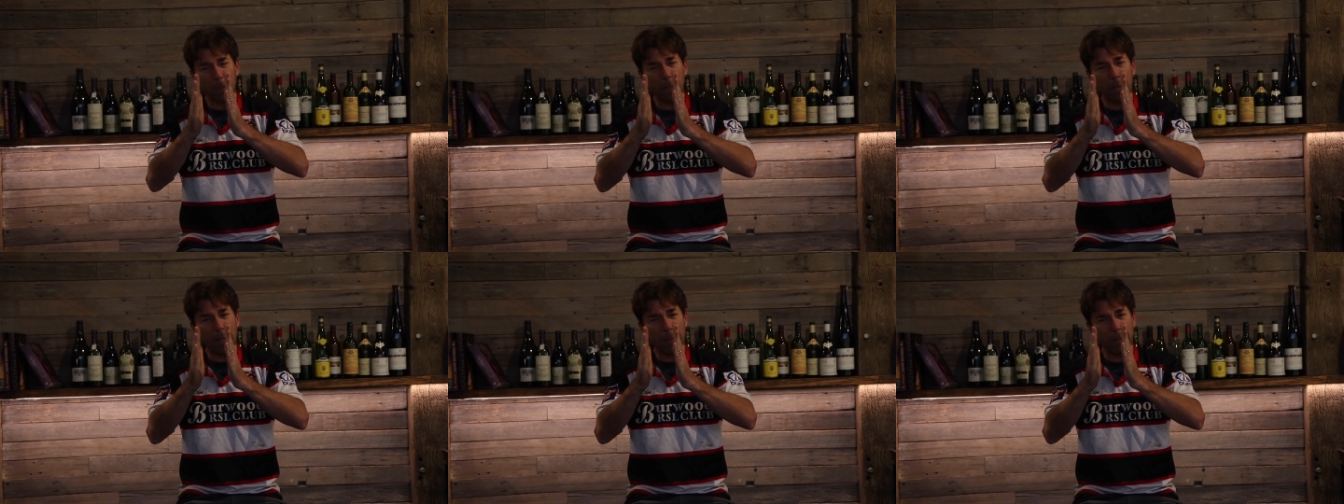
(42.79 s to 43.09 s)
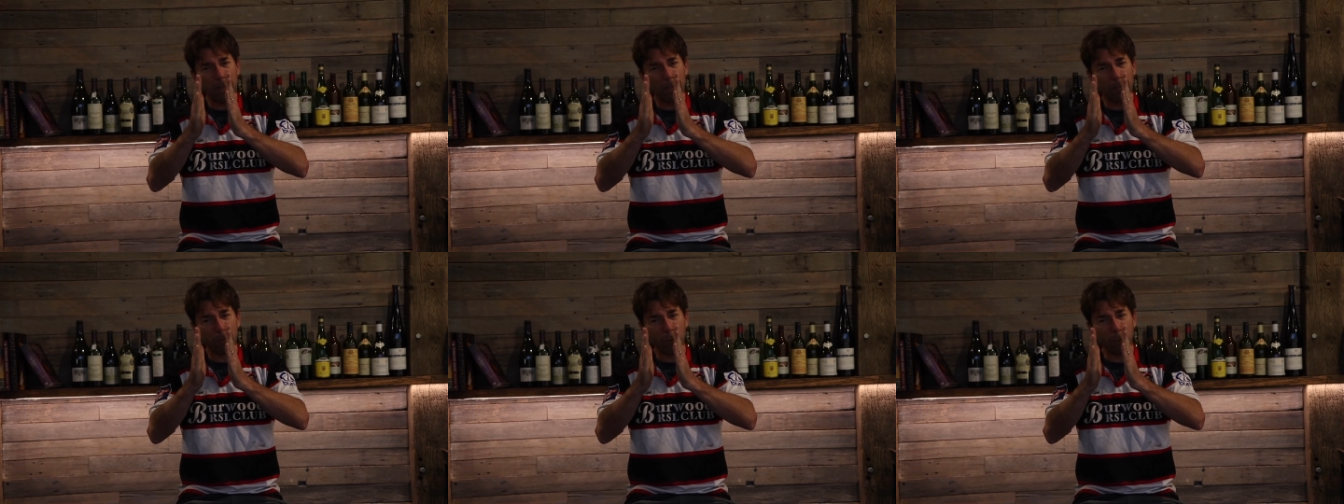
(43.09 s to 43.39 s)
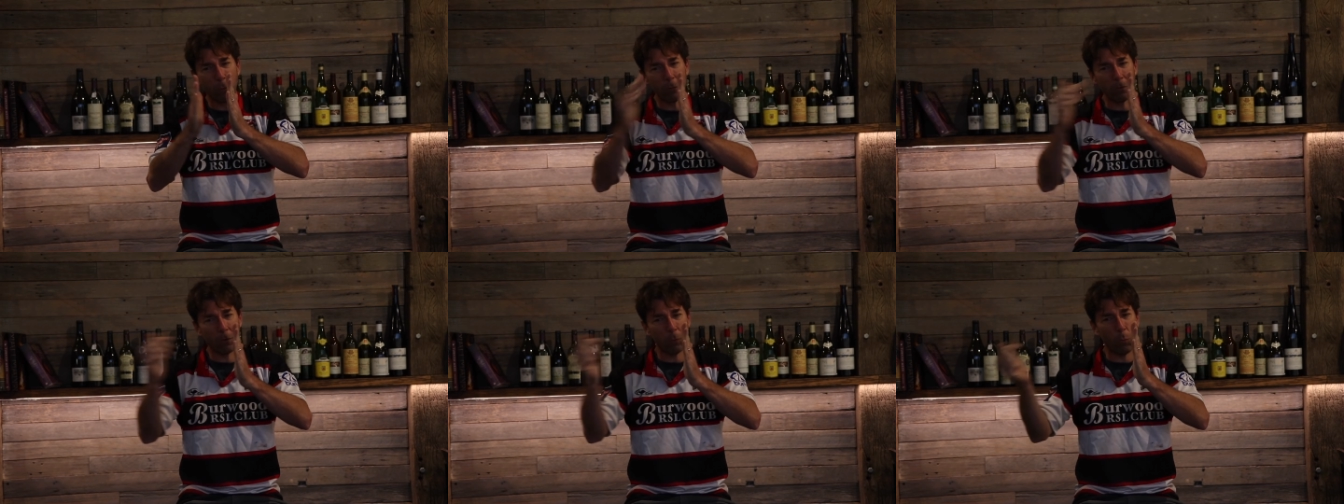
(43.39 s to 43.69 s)
And then, of
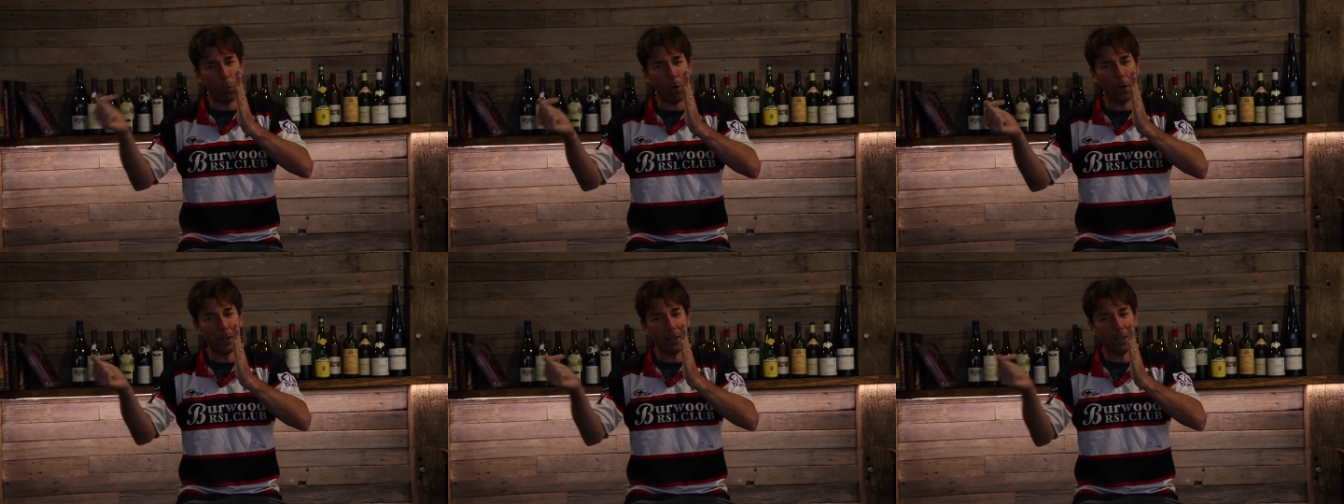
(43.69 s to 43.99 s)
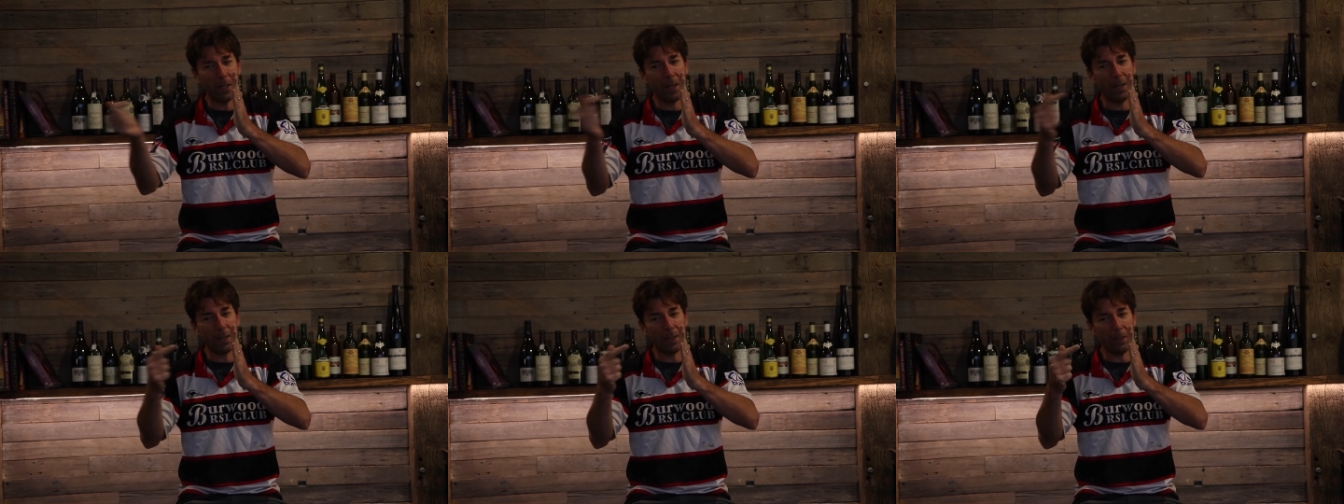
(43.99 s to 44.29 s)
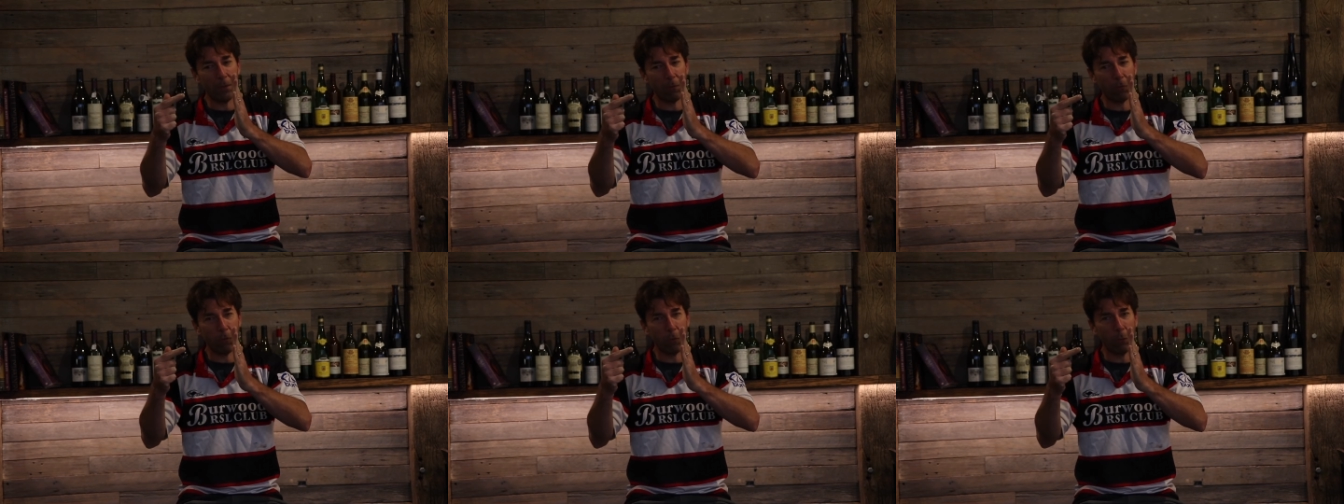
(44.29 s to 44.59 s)
course, the wine can't
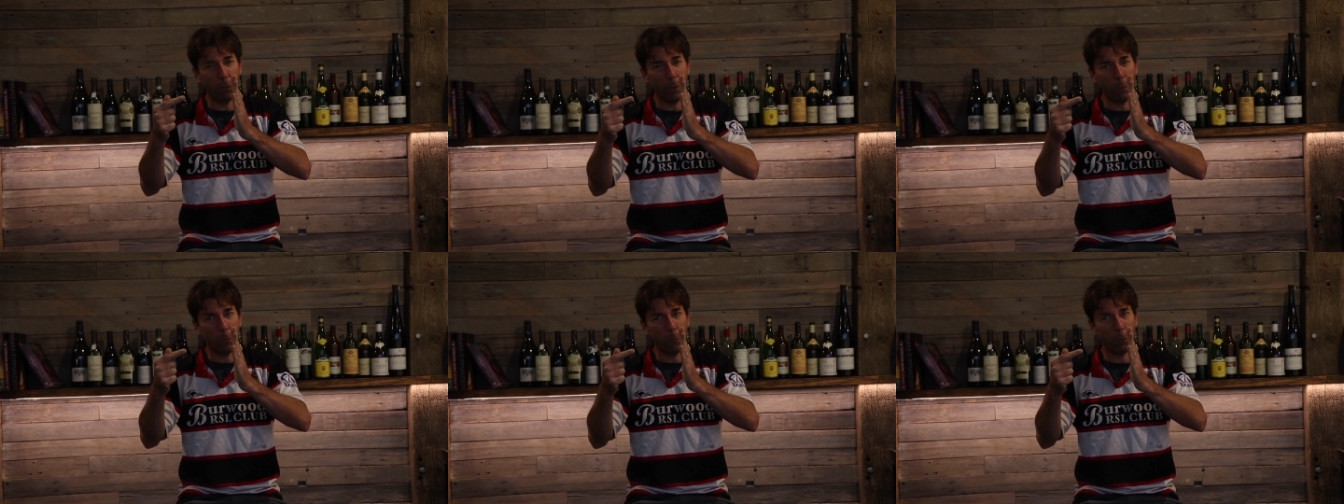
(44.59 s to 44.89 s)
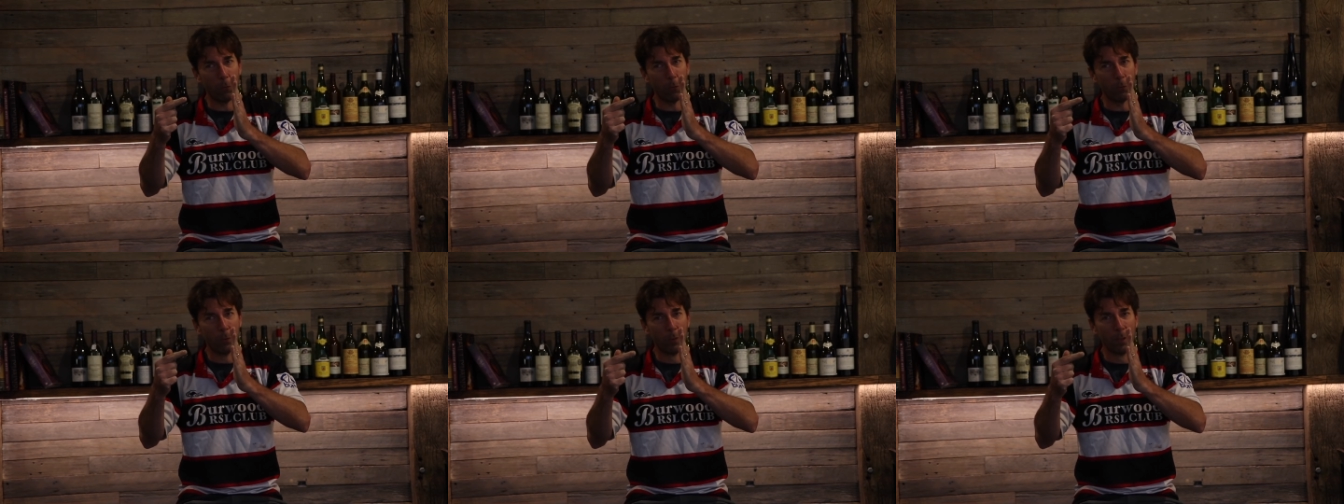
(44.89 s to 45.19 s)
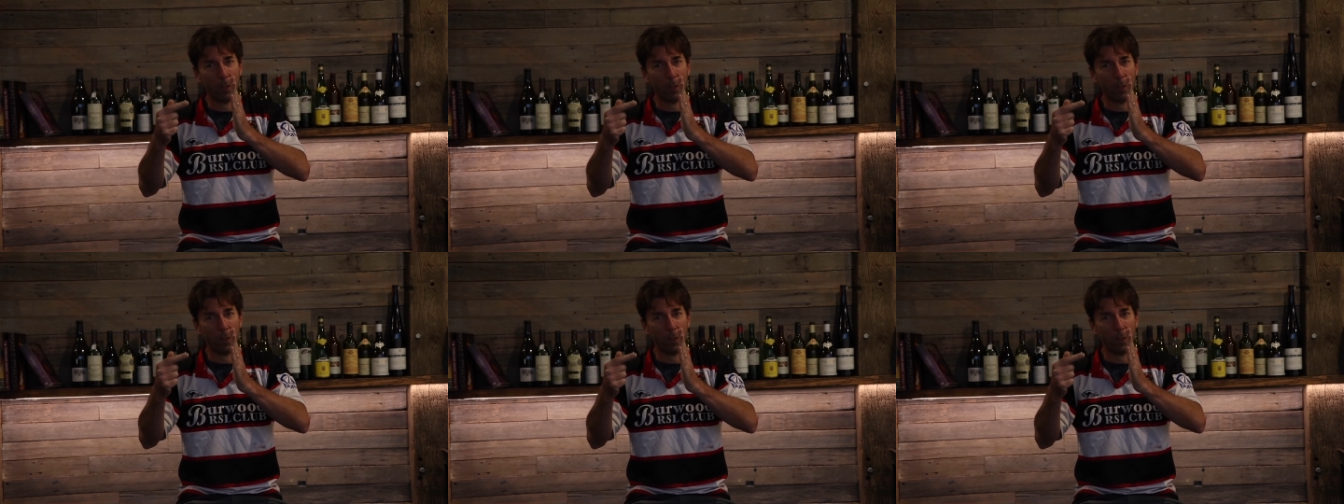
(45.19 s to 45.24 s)
get through anymore.